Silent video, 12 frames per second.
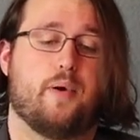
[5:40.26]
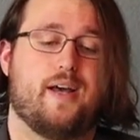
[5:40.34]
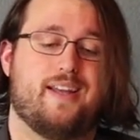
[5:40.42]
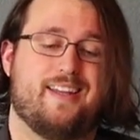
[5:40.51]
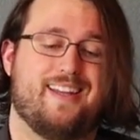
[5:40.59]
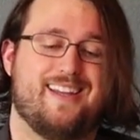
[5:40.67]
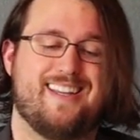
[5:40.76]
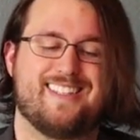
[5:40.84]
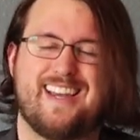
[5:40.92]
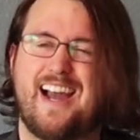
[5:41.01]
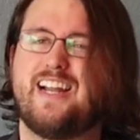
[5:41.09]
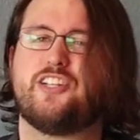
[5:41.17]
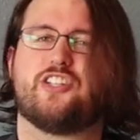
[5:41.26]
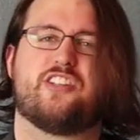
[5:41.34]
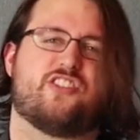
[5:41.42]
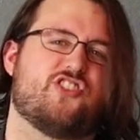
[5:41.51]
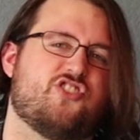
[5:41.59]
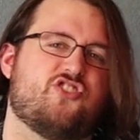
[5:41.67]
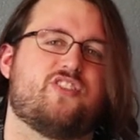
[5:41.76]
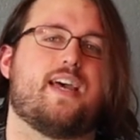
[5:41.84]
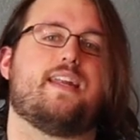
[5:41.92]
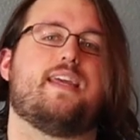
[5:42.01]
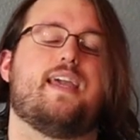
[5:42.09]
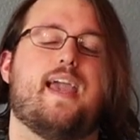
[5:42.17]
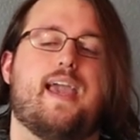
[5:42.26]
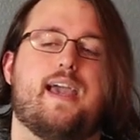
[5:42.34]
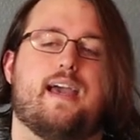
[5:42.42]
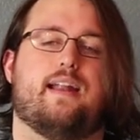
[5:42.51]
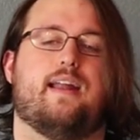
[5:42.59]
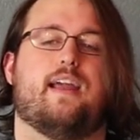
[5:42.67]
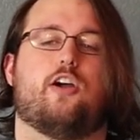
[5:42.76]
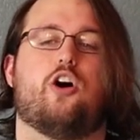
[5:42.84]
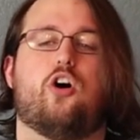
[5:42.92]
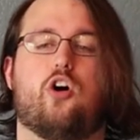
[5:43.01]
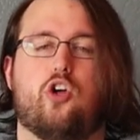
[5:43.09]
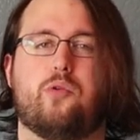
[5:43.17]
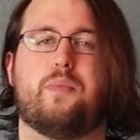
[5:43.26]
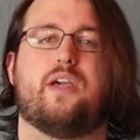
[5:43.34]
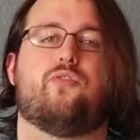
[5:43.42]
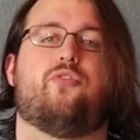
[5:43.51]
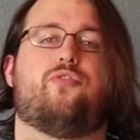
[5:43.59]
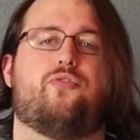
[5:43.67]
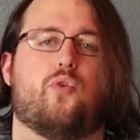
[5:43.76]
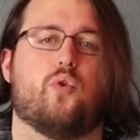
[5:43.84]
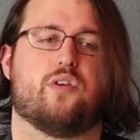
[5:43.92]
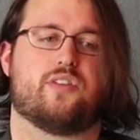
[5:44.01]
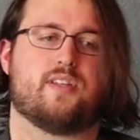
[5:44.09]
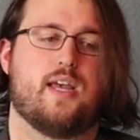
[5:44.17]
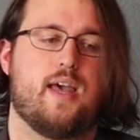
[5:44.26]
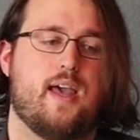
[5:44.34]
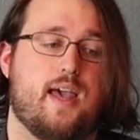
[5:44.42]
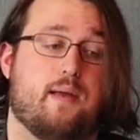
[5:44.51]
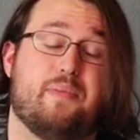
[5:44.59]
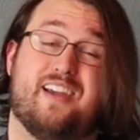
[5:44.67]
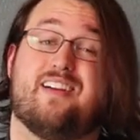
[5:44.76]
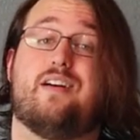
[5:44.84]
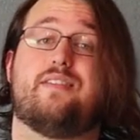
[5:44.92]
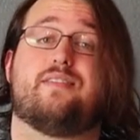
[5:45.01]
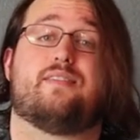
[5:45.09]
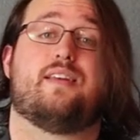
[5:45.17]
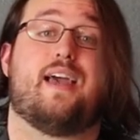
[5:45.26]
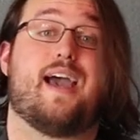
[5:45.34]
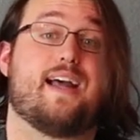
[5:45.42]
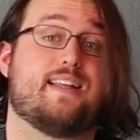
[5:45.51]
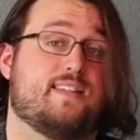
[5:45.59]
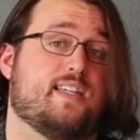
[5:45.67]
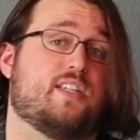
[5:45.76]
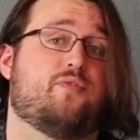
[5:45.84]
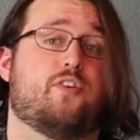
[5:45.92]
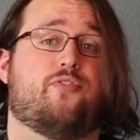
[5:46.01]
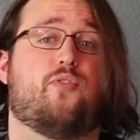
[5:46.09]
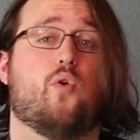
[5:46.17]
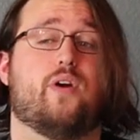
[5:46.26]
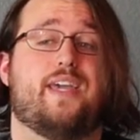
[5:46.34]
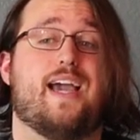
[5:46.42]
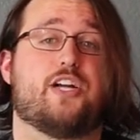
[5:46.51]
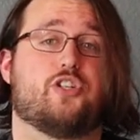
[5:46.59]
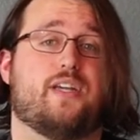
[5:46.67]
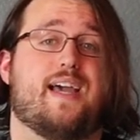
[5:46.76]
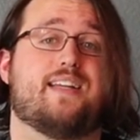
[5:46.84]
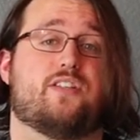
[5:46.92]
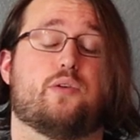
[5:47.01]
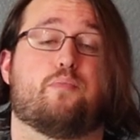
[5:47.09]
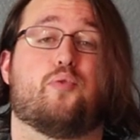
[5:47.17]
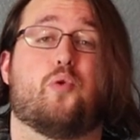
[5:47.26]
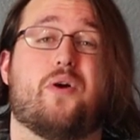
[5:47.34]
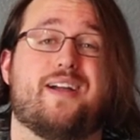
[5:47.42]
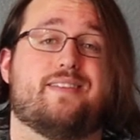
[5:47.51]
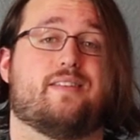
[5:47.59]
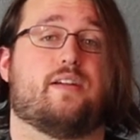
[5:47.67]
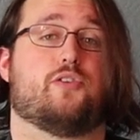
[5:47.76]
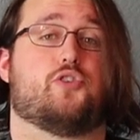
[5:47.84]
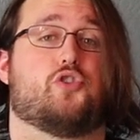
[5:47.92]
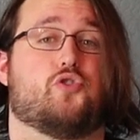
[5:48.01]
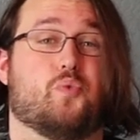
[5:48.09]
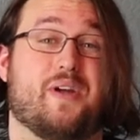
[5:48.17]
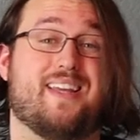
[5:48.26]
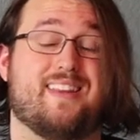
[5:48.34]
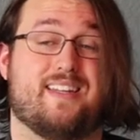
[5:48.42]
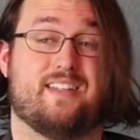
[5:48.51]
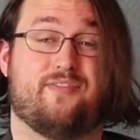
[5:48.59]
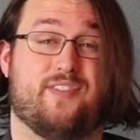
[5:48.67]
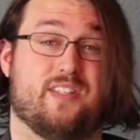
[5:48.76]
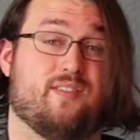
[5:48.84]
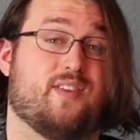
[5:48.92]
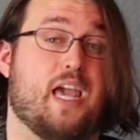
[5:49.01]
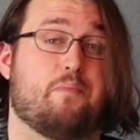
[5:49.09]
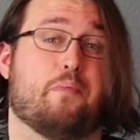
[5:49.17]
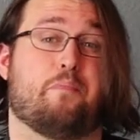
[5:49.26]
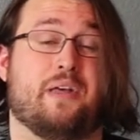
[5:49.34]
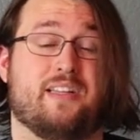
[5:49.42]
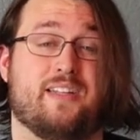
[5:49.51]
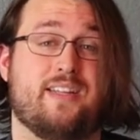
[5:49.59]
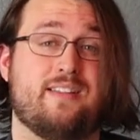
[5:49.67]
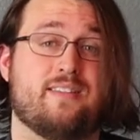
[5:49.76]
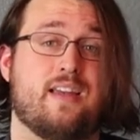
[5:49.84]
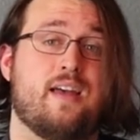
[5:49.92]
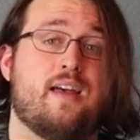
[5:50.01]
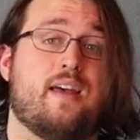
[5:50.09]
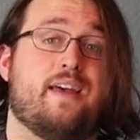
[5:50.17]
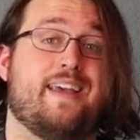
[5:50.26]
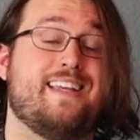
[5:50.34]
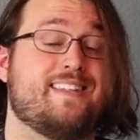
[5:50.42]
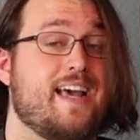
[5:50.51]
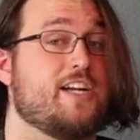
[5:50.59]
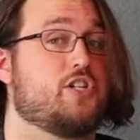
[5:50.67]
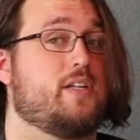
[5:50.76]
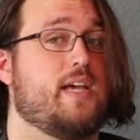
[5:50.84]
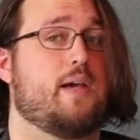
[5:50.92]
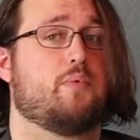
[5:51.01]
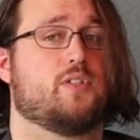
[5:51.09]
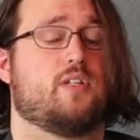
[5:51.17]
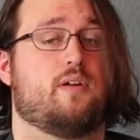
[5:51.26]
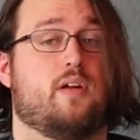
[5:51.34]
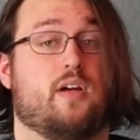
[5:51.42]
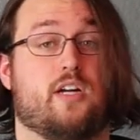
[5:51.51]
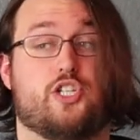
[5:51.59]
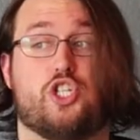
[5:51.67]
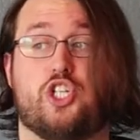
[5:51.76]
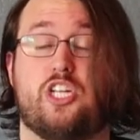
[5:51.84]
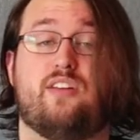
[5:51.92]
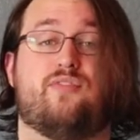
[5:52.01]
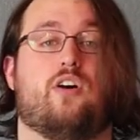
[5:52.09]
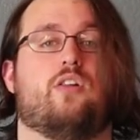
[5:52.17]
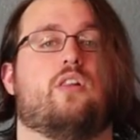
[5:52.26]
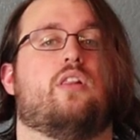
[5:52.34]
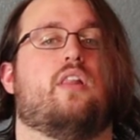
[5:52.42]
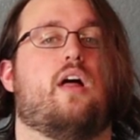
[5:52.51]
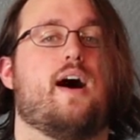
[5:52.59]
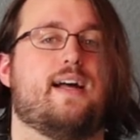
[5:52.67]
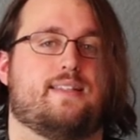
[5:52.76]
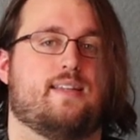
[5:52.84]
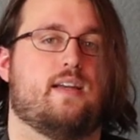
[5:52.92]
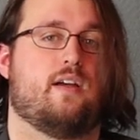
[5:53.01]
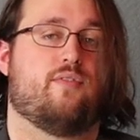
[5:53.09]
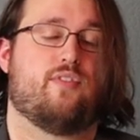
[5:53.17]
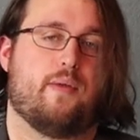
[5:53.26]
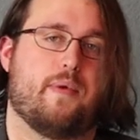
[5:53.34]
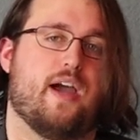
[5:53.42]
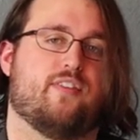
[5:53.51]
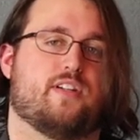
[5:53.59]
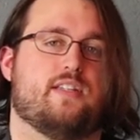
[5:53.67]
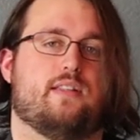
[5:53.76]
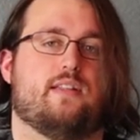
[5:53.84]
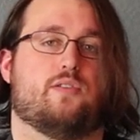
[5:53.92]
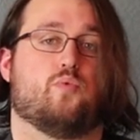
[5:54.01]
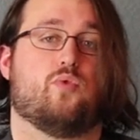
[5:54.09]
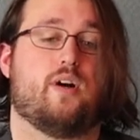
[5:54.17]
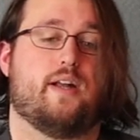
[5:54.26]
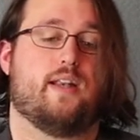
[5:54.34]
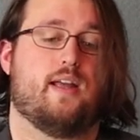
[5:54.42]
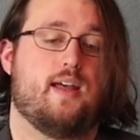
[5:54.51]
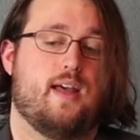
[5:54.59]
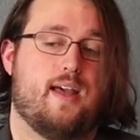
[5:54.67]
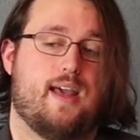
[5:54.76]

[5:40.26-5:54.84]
But he's kind of just a steady hand, a calming force, and because at 6'4", he actually has surprising strength and defensive capabilities, he's actually able to achieve a lot for the Mavericks in this run.